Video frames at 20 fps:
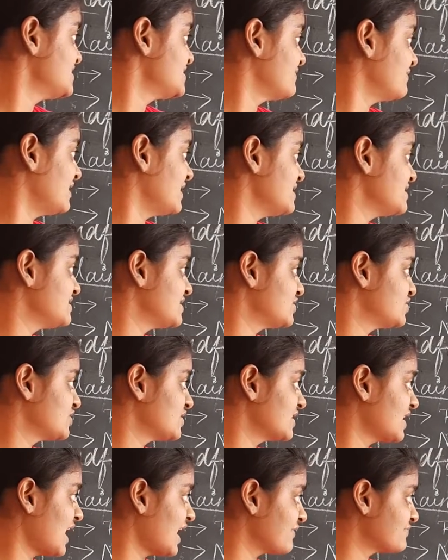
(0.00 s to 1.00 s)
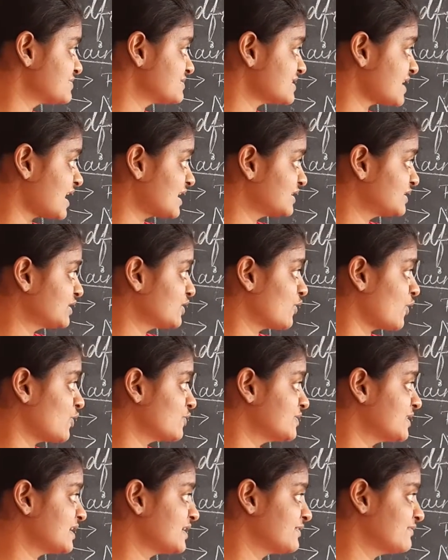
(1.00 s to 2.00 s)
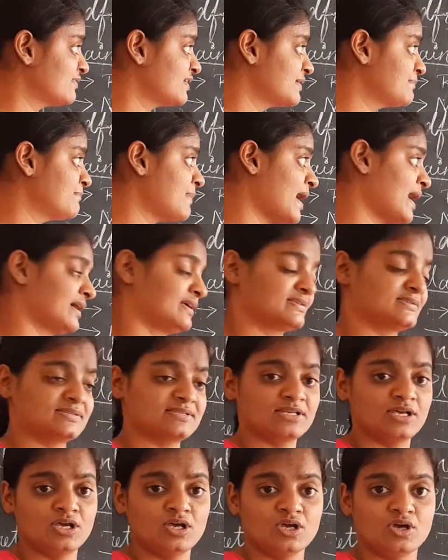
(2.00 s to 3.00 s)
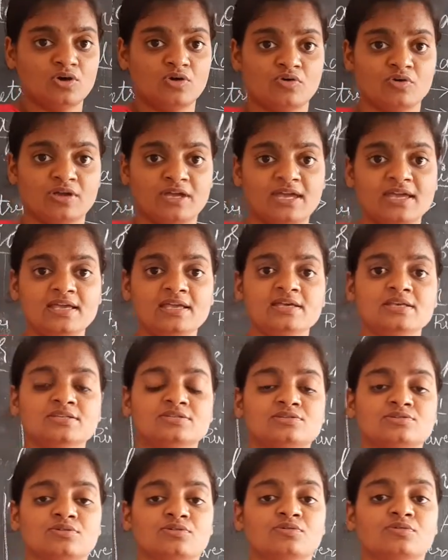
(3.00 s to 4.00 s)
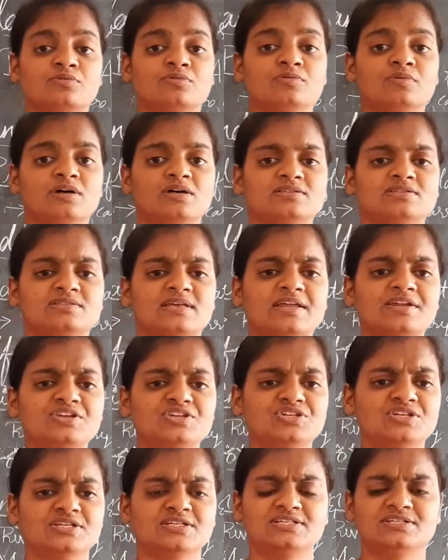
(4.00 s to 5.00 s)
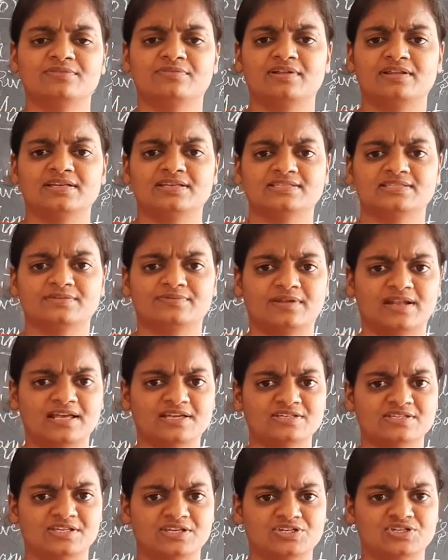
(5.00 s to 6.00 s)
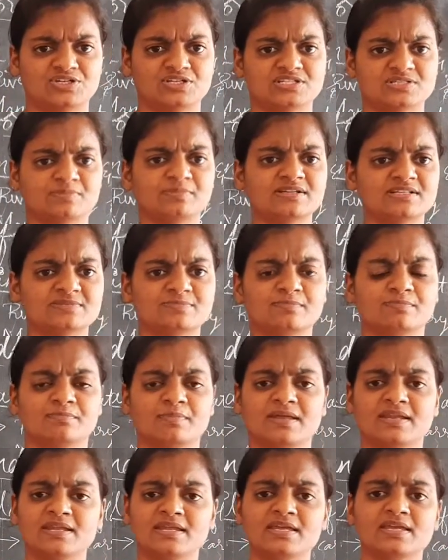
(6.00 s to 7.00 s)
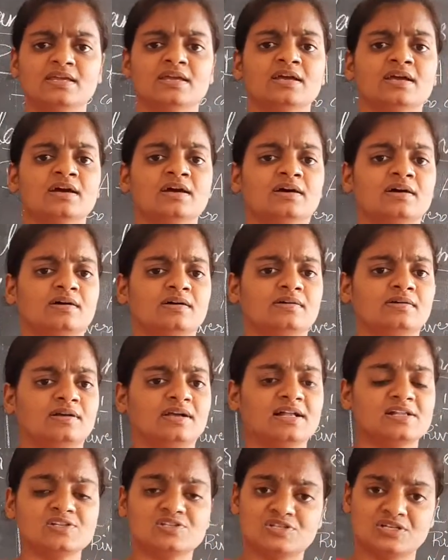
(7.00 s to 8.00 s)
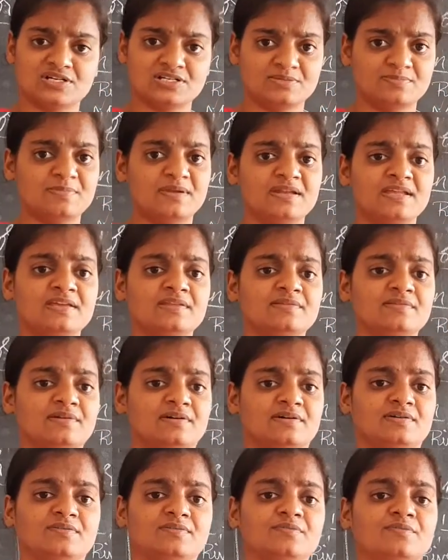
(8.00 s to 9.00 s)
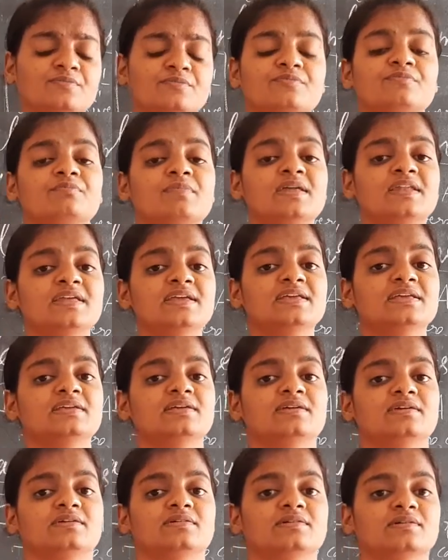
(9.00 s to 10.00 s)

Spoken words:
civilizations have started on the river banks. Okay, so ancient civilizations means many cultures, many